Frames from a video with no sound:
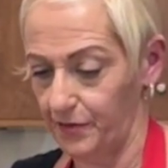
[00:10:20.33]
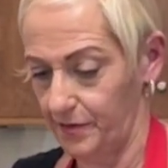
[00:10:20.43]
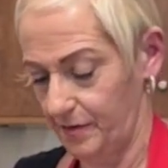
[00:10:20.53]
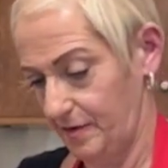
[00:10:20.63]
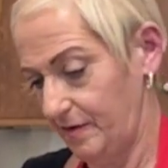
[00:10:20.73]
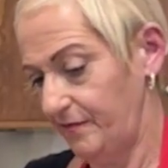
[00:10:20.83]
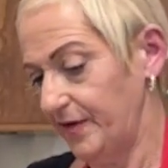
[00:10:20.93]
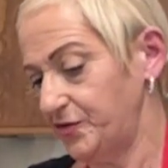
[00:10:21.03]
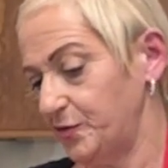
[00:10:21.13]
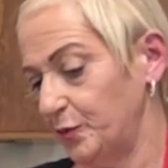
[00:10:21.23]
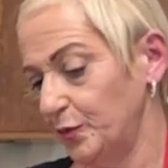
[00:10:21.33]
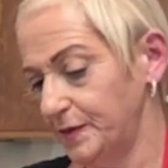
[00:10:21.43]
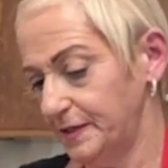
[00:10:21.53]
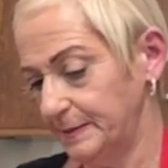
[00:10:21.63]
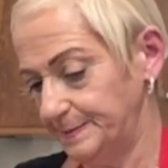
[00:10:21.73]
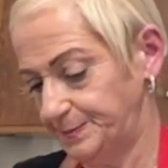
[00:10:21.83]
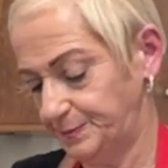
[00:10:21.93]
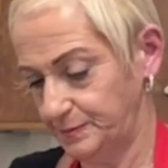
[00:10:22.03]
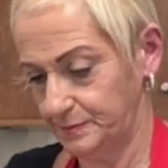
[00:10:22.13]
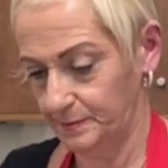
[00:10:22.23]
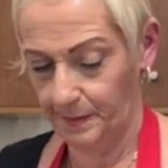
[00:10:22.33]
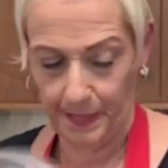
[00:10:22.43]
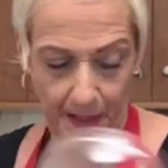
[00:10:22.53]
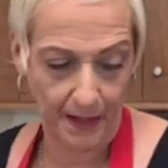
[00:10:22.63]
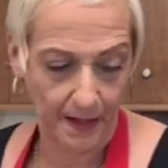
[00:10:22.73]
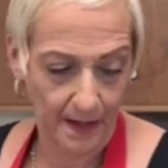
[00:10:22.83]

Now this is where I add the rest of the